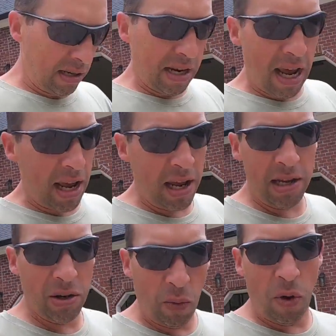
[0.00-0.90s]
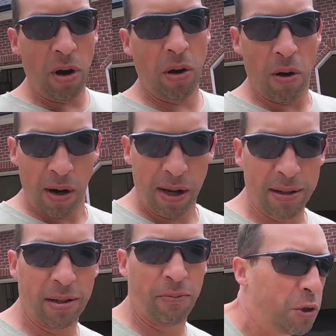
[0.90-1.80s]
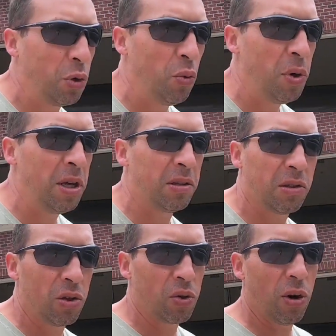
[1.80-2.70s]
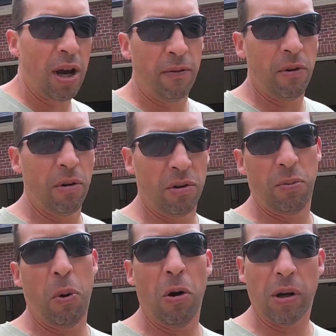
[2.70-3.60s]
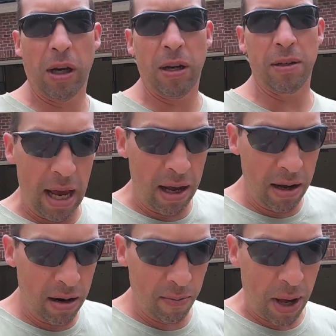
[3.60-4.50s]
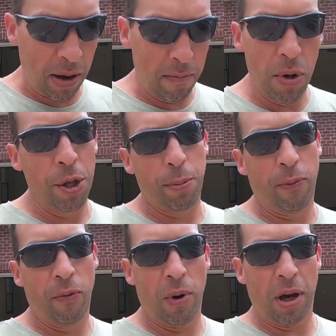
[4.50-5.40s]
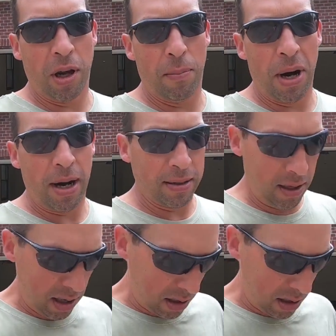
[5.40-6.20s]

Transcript: A day to walk on it, 2 weeks to drive on or to park in it, and about a month before I can epoxy